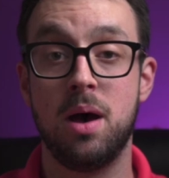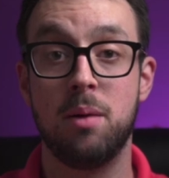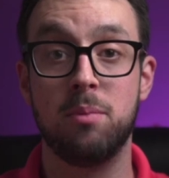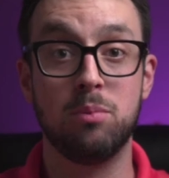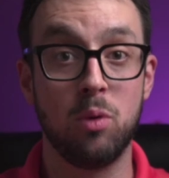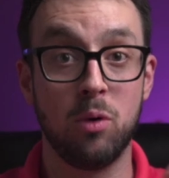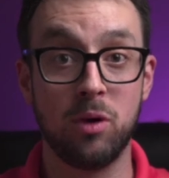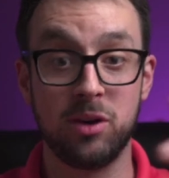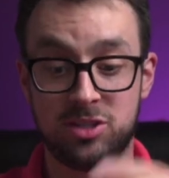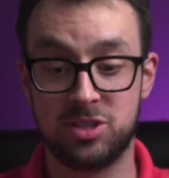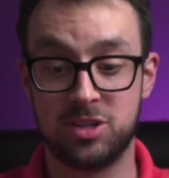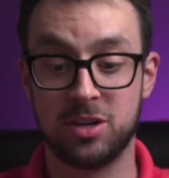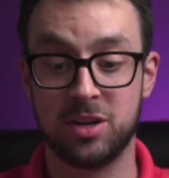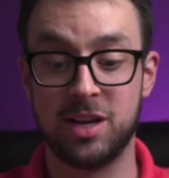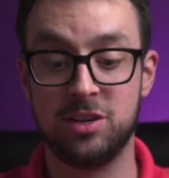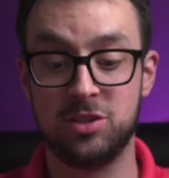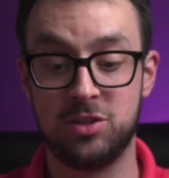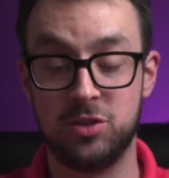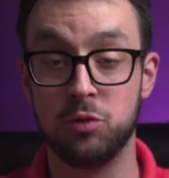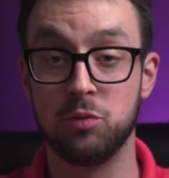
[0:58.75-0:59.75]
moisture
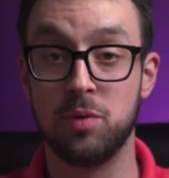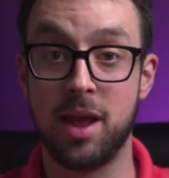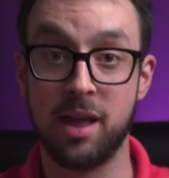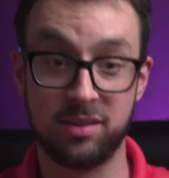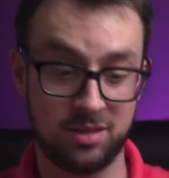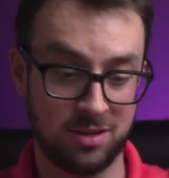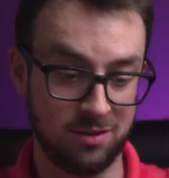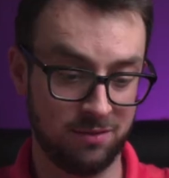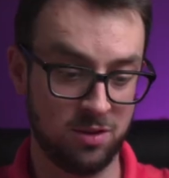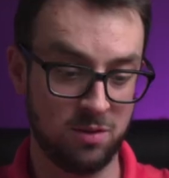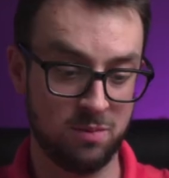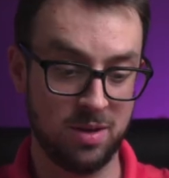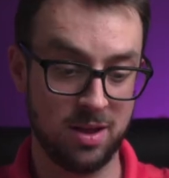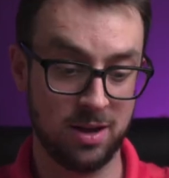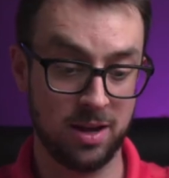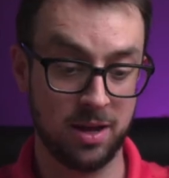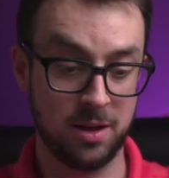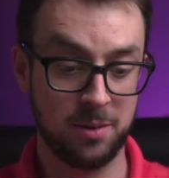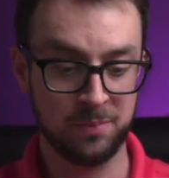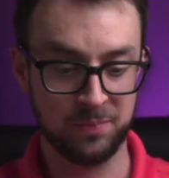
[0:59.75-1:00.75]
into relative
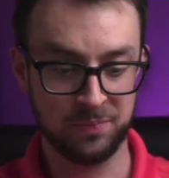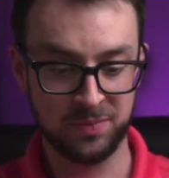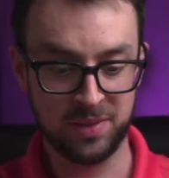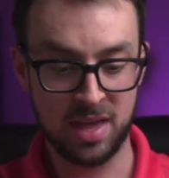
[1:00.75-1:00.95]
humidity.